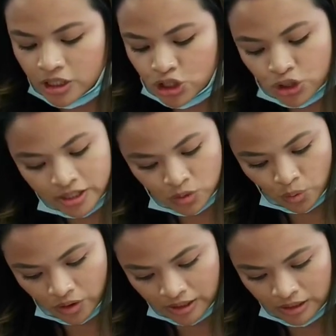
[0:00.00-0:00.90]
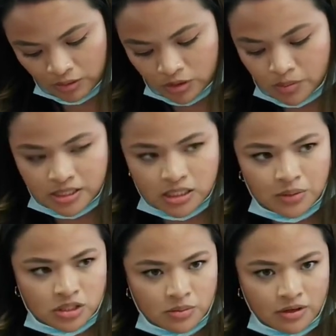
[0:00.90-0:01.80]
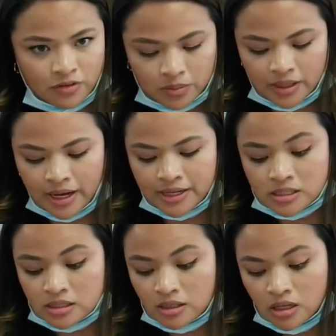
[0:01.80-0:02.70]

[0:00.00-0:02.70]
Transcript: trustworthy. What's my subject in my verb class?